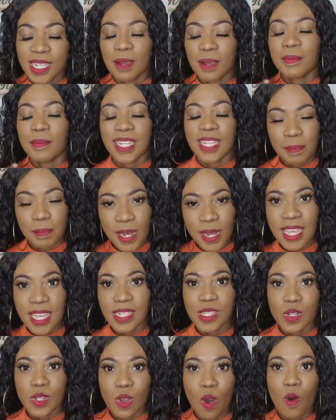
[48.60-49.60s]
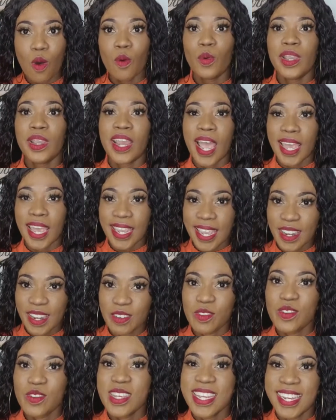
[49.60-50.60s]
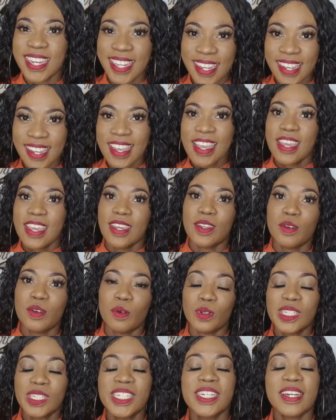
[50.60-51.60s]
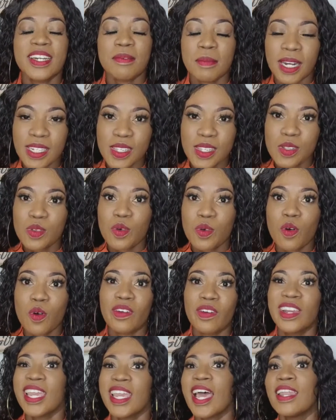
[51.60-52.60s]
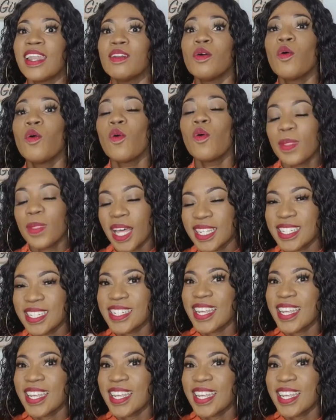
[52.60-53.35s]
at a place now where I can really, share my story and hope that it can